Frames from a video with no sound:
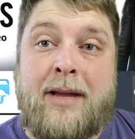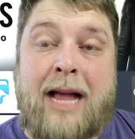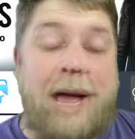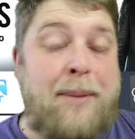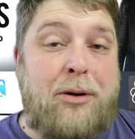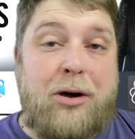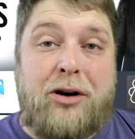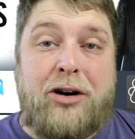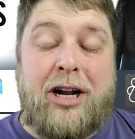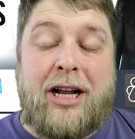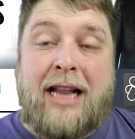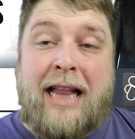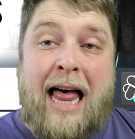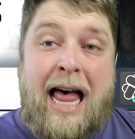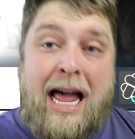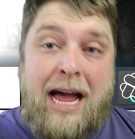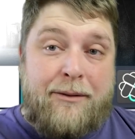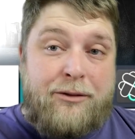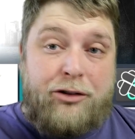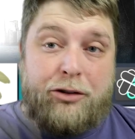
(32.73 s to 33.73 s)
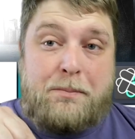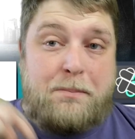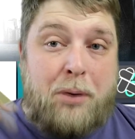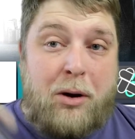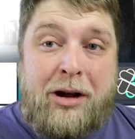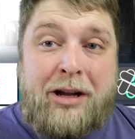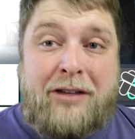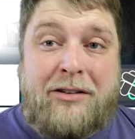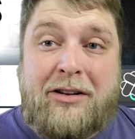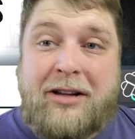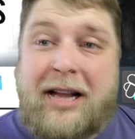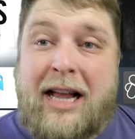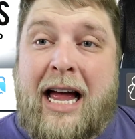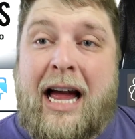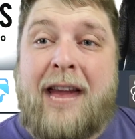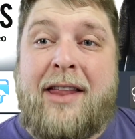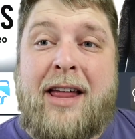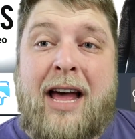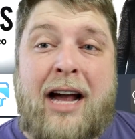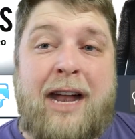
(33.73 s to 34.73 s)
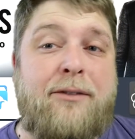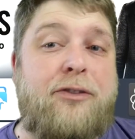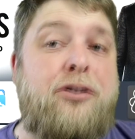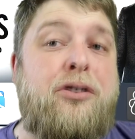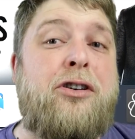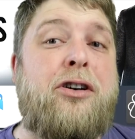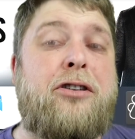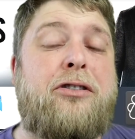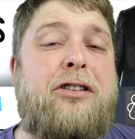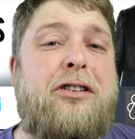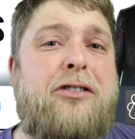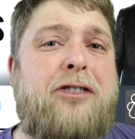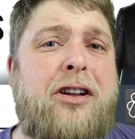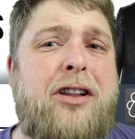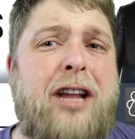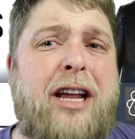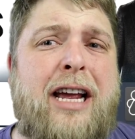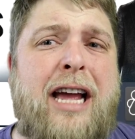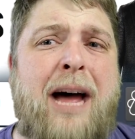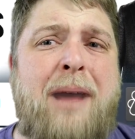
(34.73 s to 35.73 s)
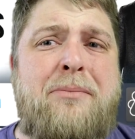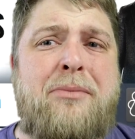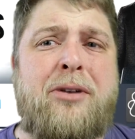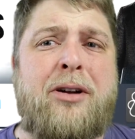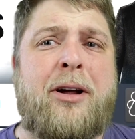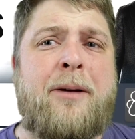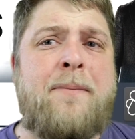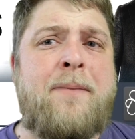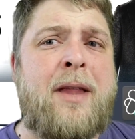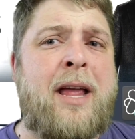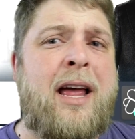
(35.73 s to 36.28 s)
I'm not going to lie, I've just pointed like that. I've just noticed on the camera,